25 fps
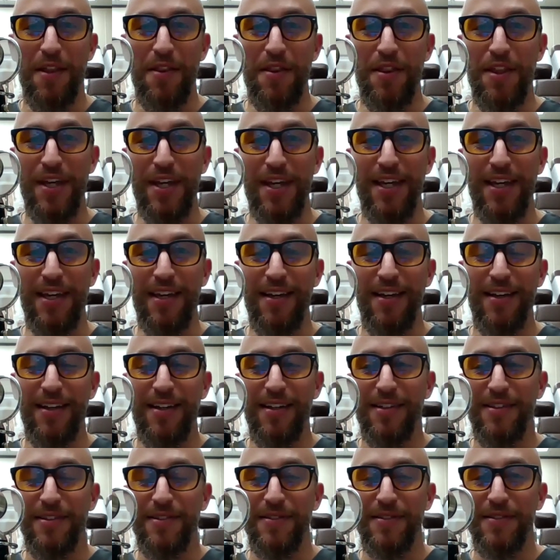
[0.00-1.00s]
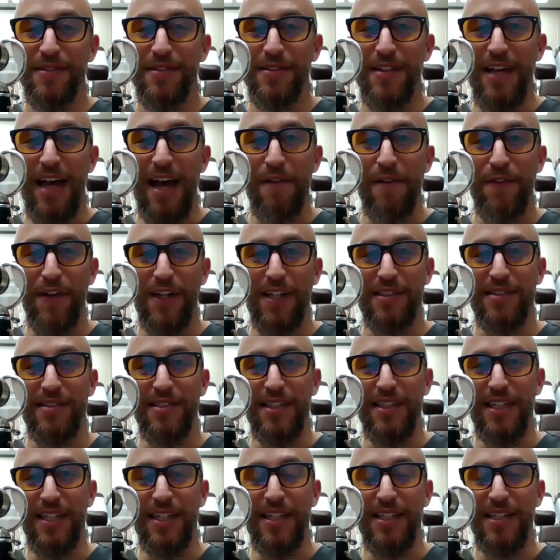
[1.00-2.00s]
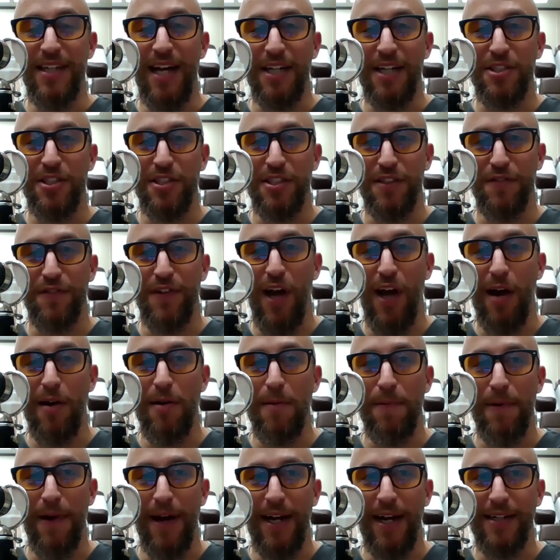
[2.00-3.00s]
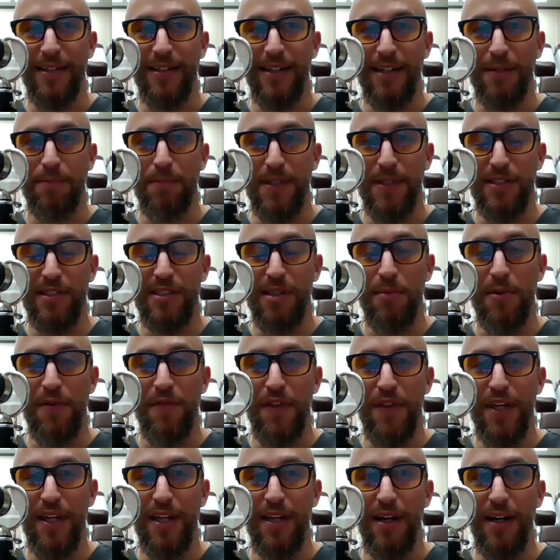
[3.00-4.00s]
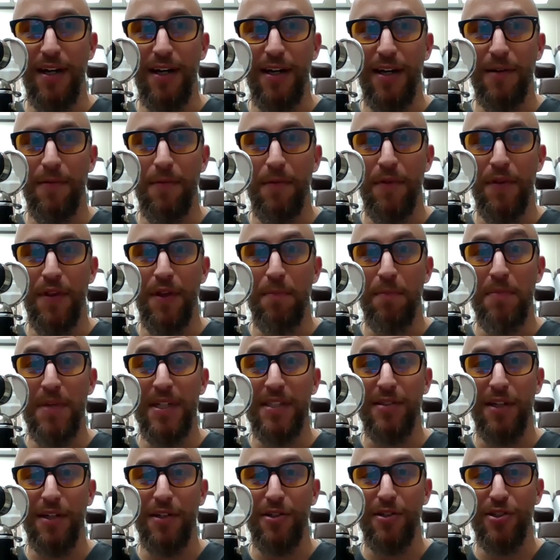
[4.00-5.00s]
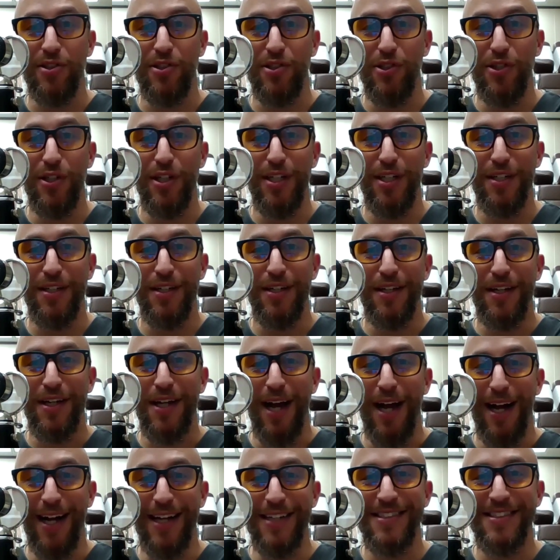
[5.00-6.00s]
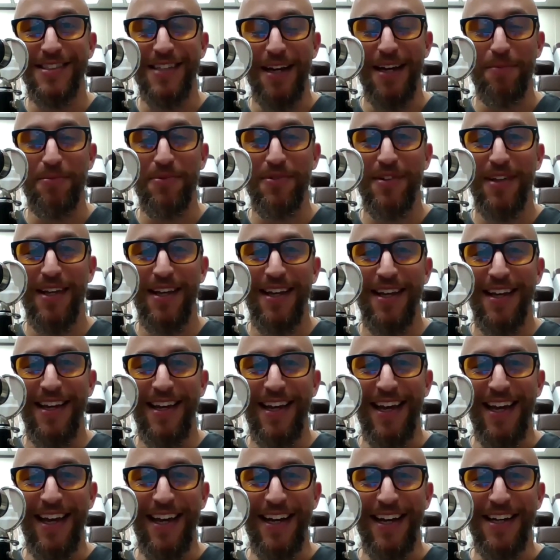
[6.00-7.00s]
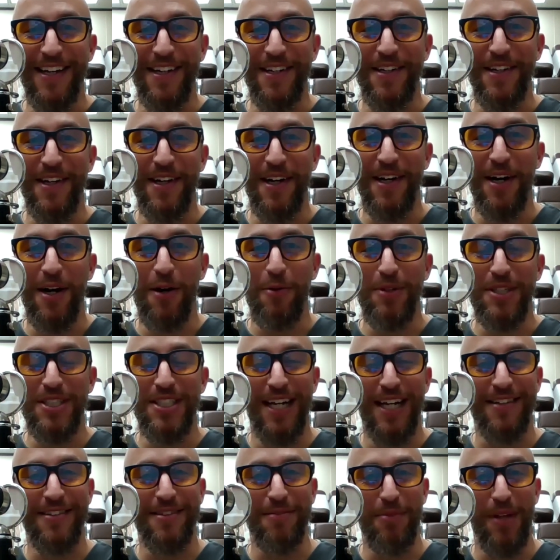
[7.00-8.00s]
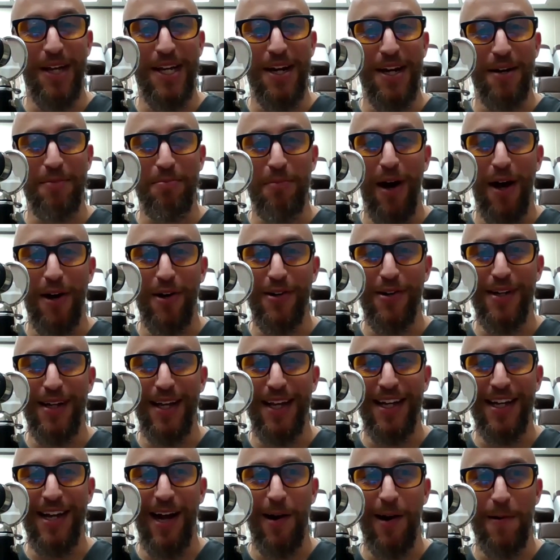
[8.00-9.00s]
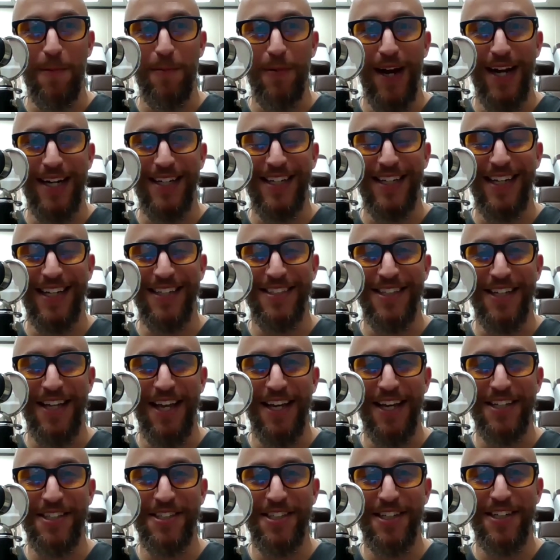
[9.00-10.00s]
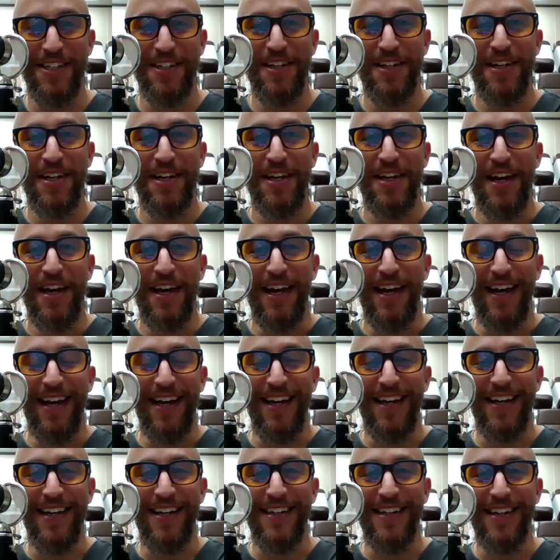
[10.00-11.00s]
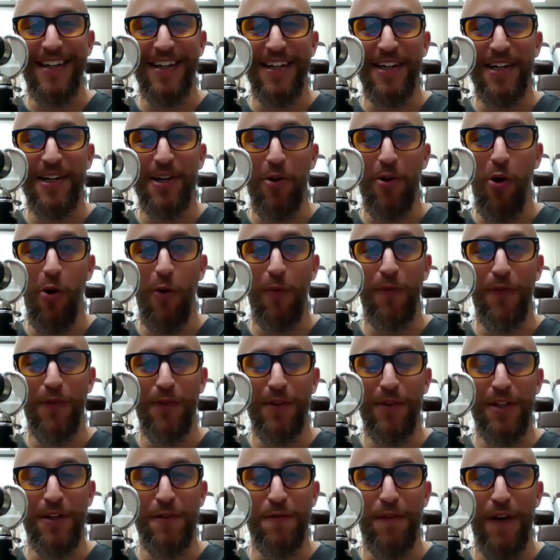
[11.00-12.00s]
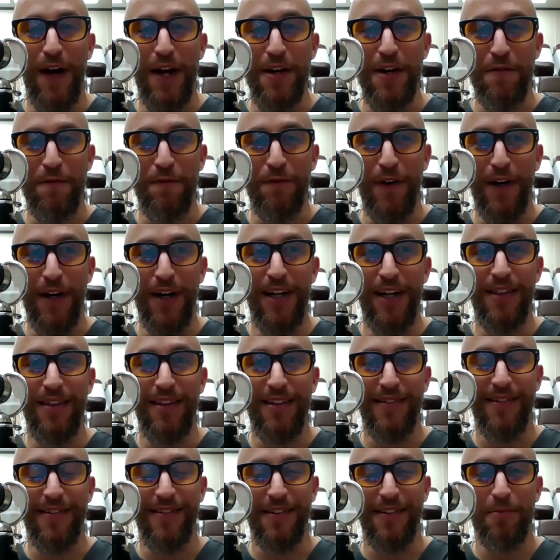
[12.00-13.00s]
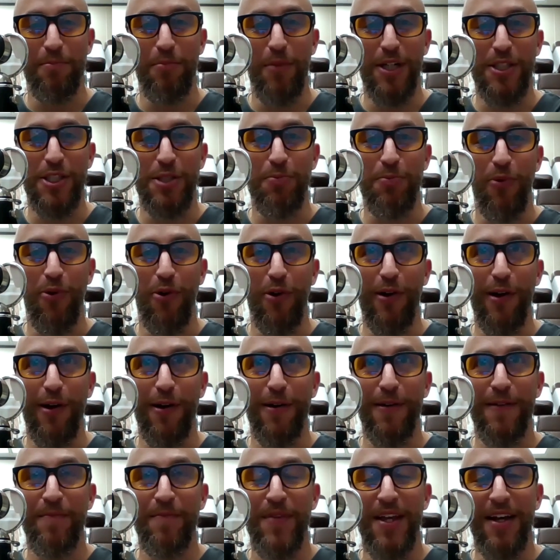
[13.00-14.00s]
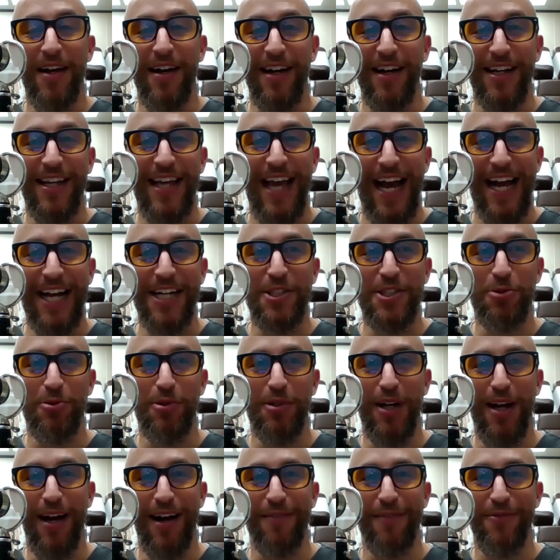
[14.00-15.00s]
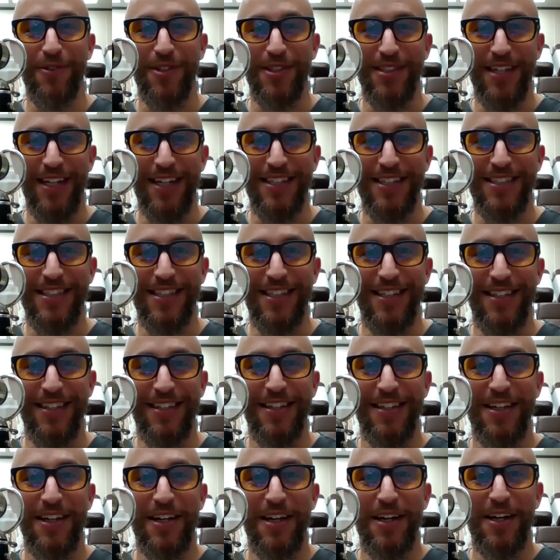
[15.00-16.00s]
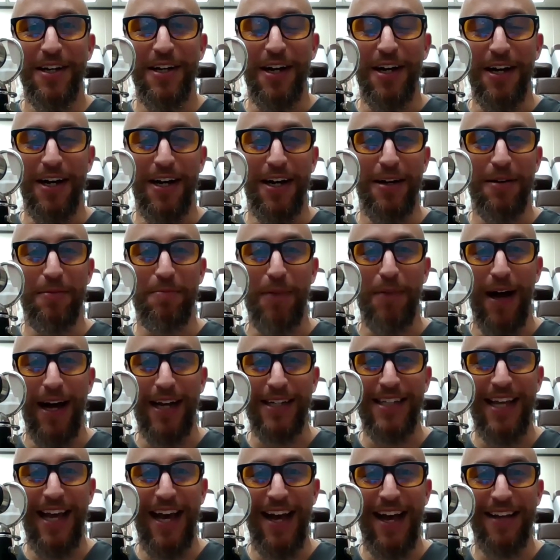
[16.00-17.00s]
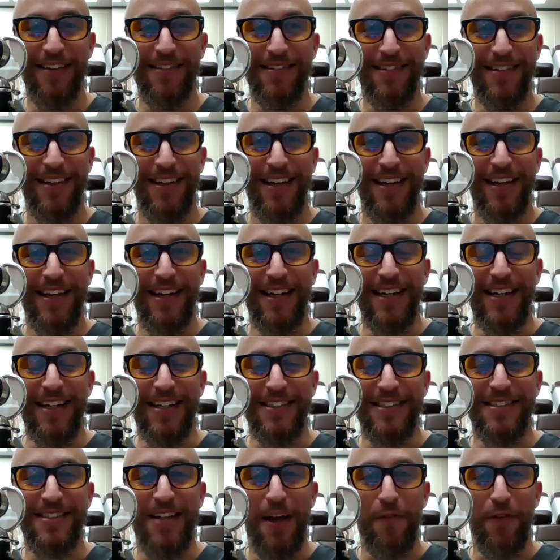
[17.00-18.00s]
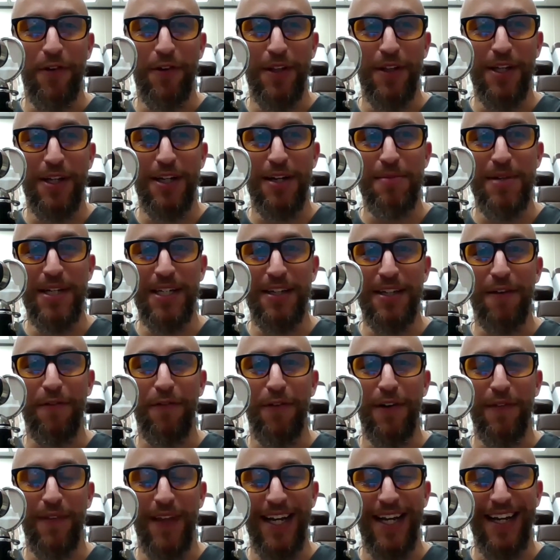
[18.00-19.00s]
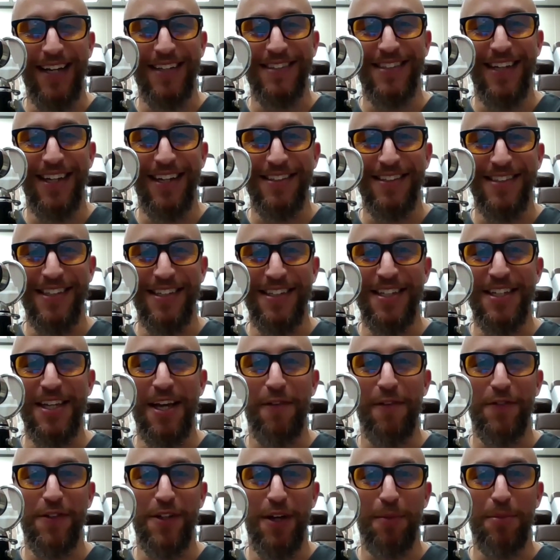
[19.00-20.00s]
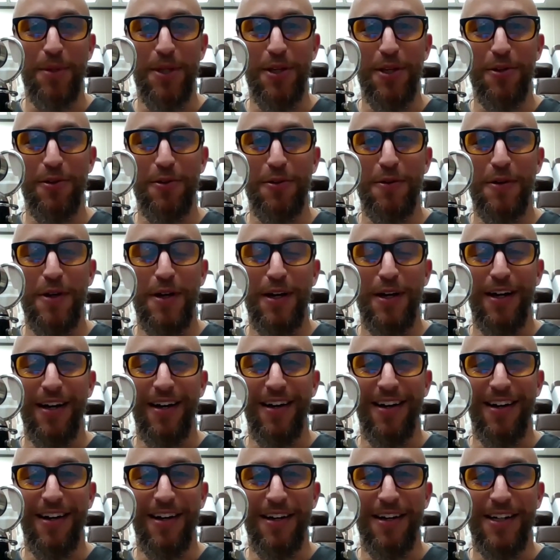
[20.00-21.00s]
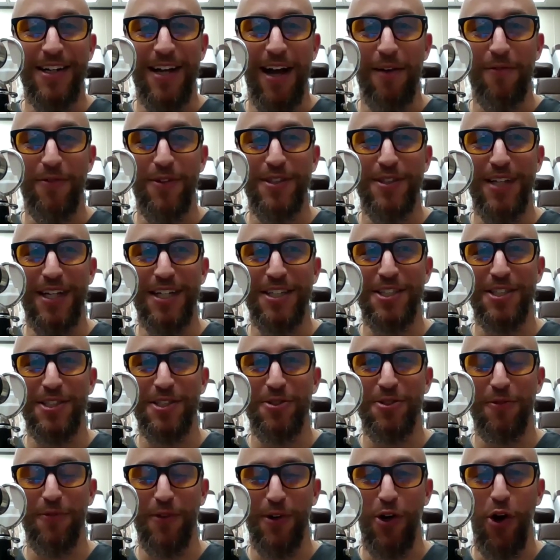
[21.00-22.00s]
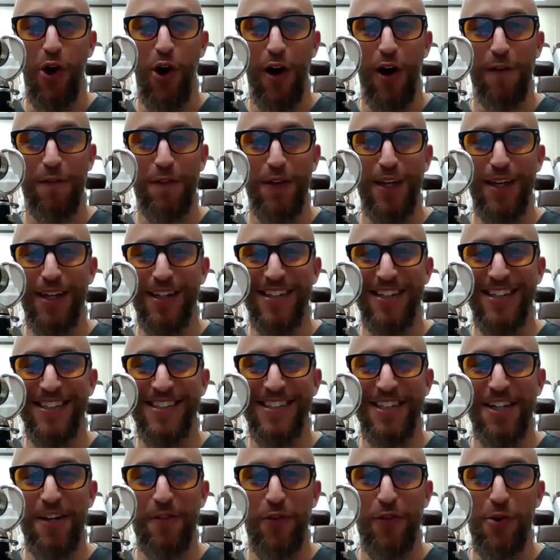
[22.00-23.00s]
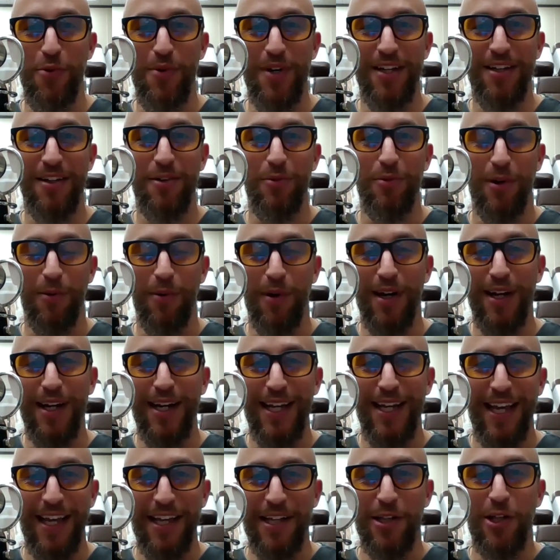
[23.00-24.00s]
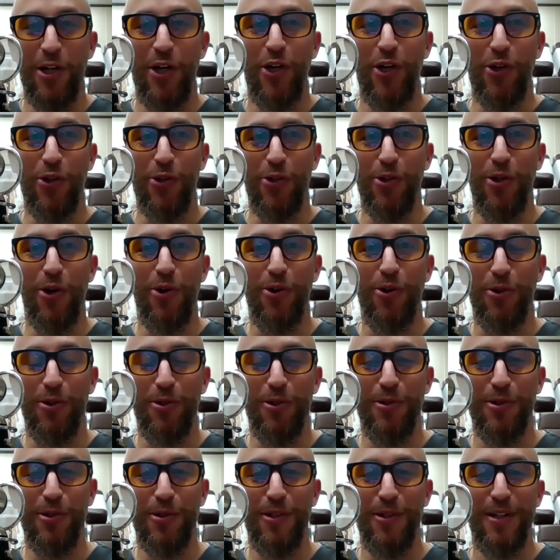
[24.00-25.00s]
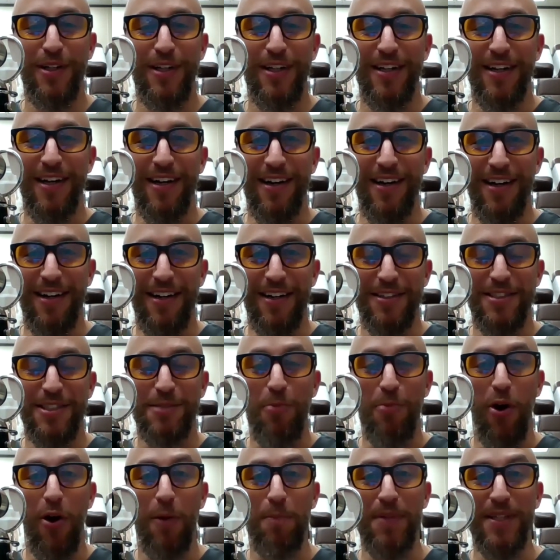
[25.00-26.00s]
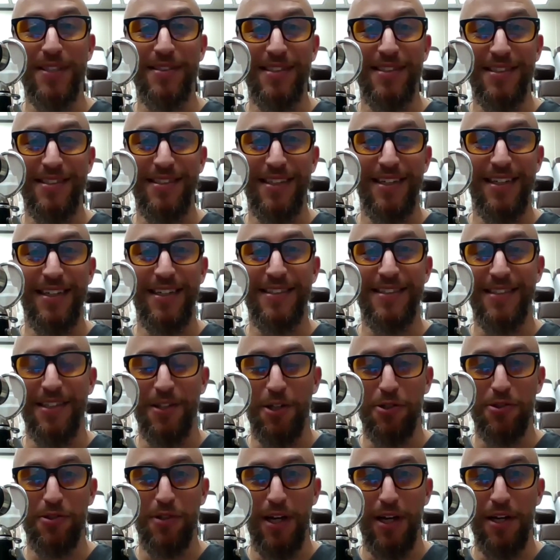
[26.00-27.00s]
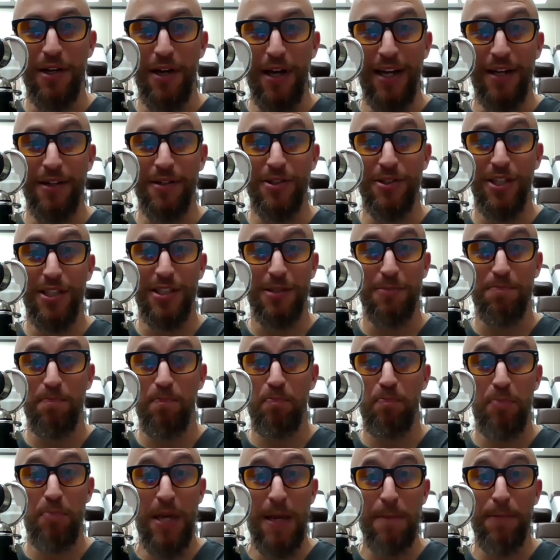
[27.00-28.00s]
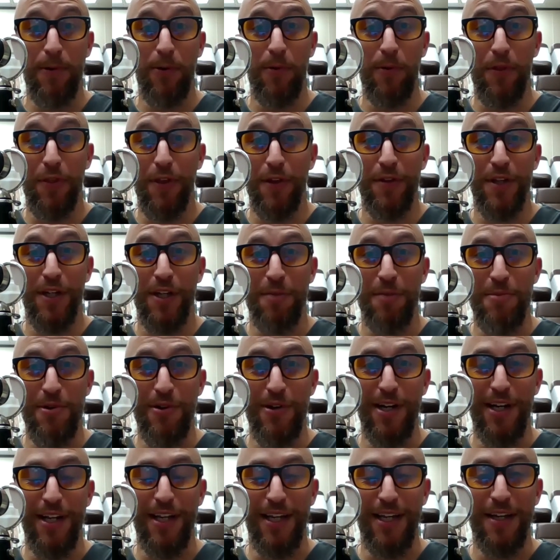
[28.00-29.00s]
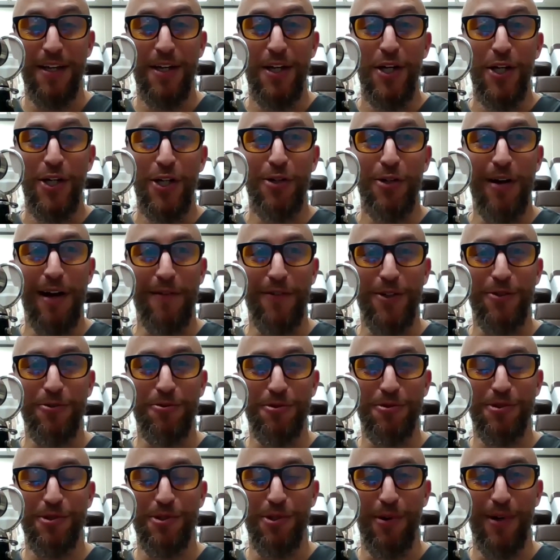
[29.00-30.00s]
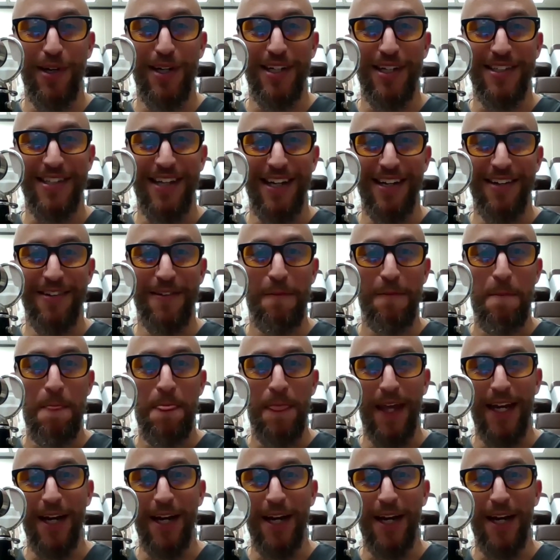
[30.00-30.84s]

the efficacy not just of chiropractic but some of the uh, the misunderstood concepts and uh, we shed some light on modern day chiropractic education and uh, hopefully you find it fun this is a much more uh, casual conversation uh, podcast it's definitely going to be different like i said it's the dfw uh, conversations over coffee edition, if you will, where we're going to get local uh, small businesses and, and and just people within the community who have a cool story to tell.